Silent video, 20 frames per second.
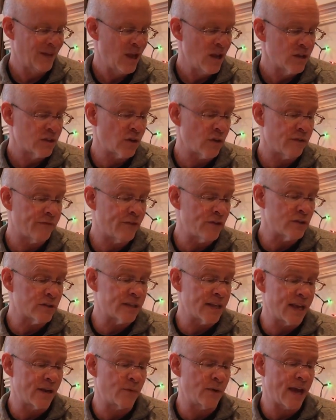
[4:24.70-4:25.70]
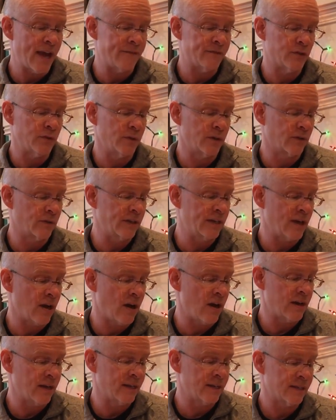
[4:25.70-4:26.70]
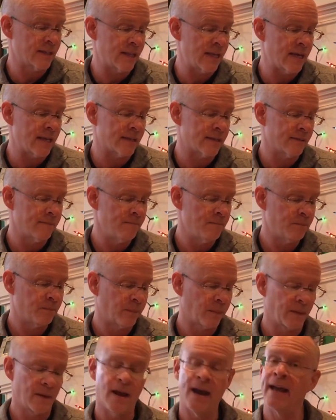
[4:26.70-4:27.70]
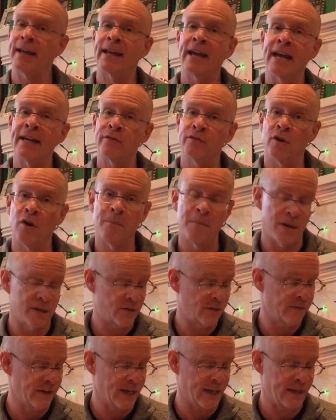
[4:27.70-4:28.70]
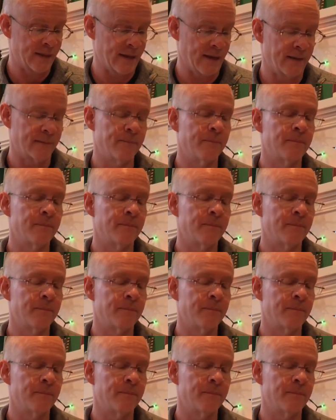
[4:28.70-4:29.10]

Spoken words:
So the first thing we have to agree on is this. I can't draw much of anything,